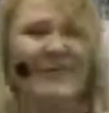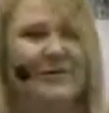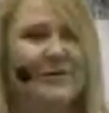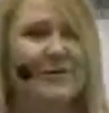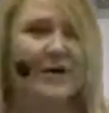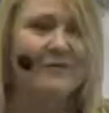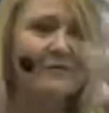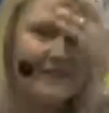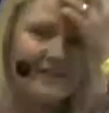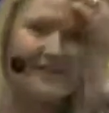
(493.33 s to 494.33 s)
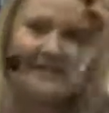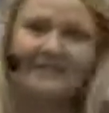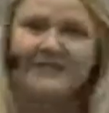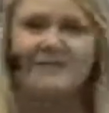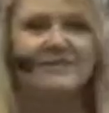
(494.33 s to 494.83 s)
You can probably think
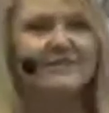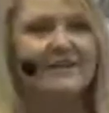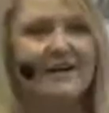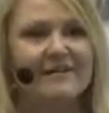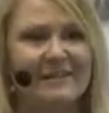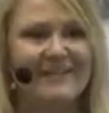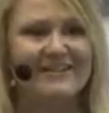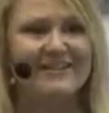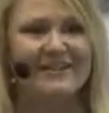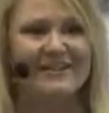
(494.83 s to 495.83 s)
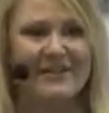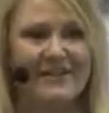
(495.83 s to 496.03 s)
of some yourself, can't you?